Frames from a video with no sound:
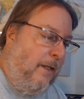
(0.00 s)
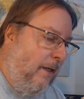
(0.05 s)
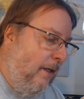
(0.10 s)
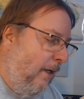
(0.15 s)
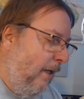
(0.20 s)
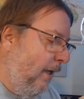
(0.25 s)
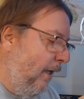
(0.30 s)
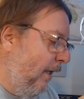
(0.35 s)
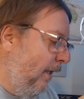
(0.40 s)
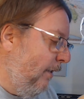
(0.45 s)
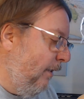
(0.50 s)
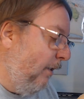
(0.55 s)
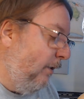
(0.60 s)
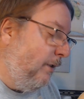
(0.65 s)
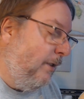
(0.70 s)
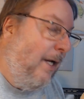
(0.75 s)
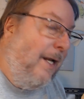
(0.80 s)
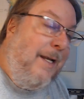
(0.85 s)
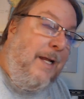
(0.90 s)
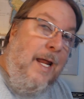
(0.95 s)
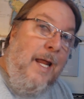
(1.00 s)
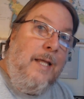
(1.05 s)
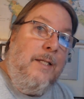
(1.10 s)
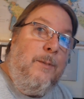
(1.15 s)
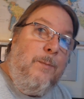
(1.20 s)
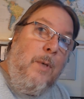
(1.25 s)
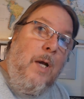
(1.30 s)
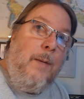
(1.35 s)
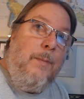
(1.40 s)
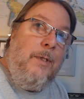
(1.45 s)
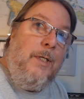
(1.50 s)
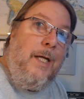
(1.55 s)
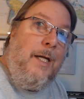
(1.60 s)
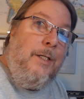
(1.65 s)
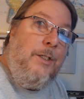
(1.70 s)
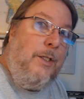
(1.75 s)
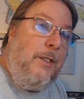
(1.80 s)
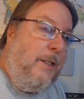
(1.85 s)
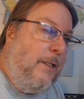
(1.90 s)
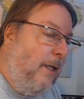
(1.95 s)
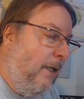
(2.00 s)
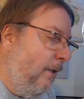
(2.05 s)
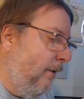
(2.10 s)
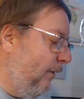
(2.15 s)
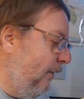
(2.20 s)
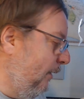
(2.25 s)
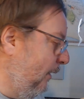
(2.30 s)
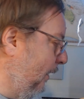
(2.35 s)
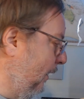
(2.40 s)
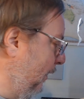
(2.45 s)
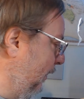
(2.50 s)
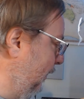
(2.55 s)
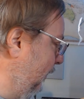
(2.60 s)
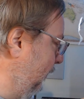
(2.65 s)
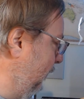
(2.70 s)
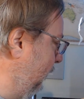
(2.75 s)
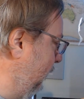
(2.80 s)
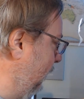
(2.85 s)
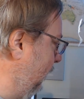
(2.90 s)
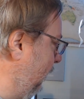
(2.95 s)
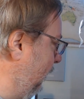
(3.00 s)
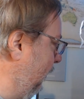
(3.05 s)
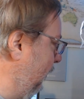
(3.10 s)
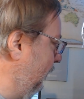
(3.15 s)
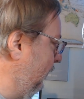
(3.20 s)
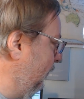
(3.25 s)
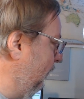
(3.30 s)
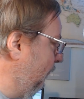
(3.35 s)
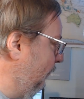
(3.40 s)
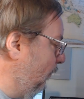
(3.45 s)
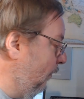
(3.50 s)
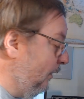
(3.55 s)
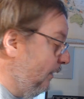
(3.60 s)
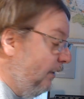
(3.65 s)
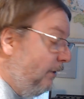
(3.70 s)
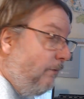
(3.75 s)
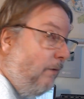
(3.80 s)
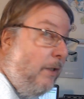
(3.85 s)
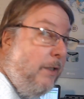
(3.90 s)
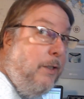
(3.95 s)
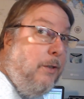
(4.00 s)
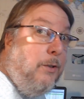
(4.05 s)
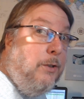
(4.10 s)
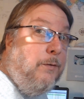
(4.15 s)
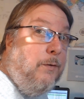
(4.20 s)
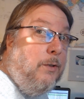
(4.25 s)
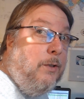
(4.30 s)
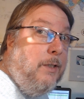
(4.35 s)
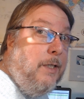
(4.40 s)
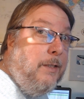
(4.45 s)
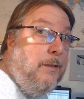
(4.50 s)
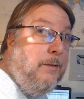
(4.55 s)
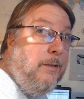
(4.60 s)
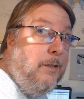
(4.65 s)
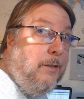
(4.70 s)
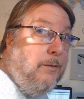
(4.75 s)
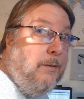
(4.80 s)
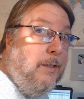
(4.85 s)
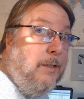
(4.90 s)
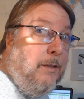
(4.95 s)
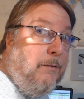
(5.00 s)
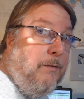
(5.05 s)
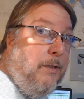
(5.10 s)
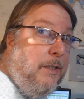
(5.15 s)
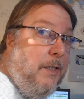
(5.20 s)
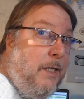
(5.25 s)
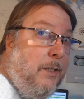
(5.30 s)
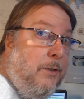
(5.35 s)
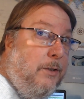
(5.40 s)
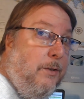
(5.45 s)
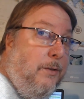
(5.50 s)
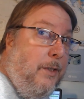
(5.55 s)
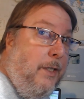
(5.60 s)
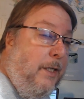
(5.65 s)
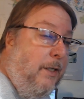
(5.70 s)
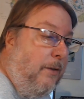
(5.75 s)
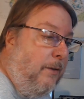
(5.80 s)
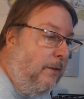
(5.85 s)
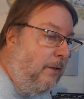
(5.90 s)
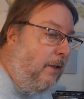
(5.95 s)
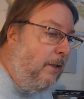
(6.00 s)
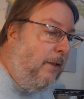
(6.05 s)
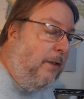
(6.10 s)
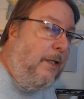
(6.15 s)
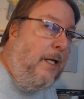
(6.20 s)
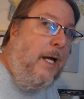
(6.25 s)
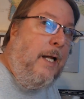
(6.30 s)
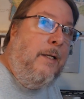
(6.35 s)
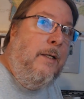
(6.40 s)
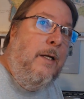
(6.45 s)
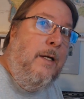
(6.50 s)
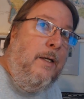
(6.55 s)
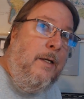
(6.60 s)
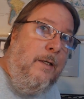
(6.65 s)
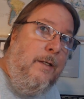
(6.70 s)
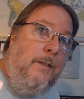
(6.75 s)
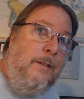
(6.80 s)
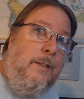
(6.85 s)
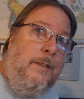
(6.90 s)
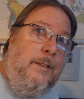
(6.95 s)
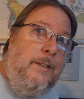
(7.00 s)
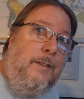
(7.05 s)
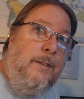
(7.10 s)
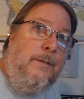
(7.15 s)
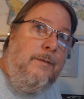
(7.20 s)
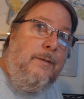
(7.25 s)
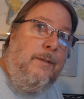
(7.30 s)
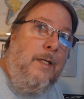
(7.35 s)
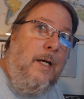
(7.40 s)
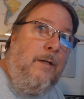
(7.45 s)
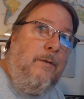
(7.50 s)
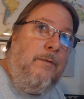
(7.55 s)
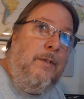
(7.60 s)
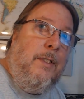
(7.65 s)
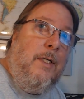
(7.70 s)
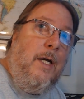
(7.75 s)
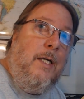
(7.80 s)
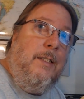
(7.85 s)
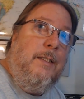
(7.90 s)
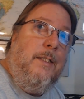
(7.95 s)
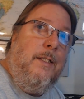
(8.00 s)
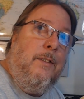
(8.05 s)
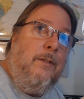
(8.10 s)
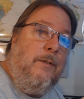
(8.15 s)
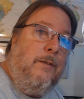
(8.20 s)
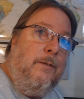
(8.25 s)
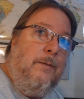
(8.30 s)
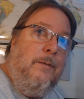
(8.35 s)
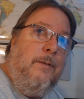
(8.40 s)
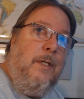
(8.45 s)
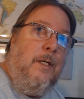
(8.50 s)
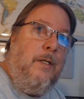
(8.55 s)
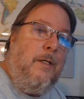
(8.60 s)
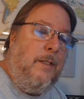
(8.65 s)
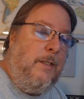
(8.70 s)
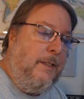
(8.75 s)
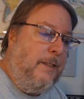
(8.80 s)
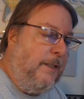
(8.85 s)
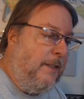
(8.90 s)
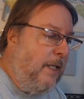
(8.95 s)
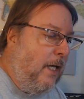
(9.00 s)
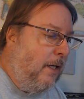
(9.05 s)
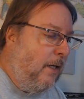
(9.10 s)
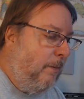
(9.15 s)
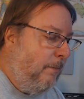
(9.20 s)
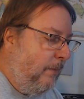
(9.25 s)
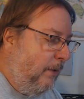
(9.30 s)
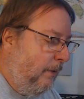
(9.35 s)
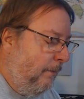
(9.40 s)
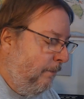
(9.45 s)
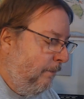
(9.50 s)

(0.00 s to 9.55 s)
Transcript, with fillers: and there's enhanced propagation there. And uh, of course, it's very useful, and you know, you have the Yisu here and all of that. So it's kind of a nice little uh, setup.